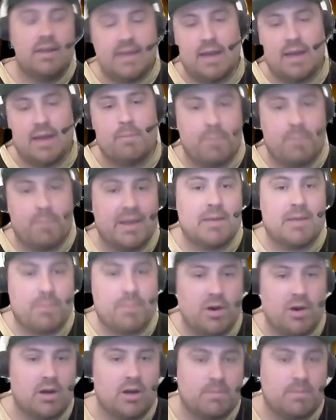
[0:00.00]
pick
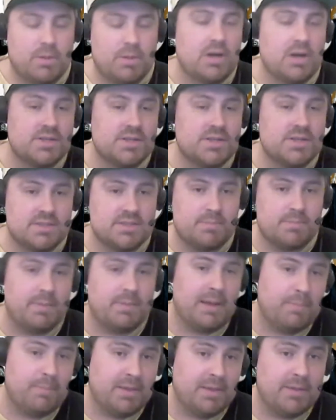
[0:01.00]
apart passes and
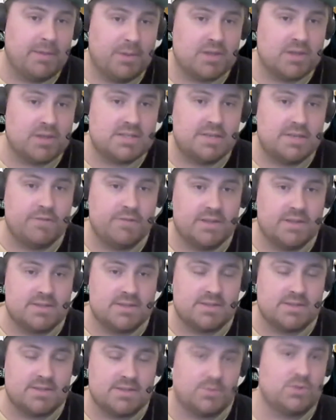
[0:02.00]
pick apart
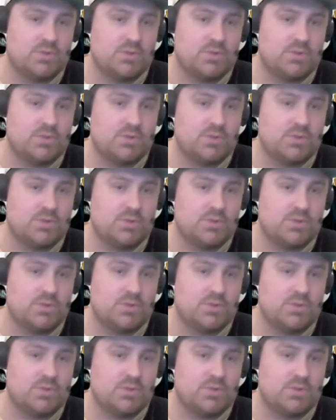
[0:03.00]
defenses.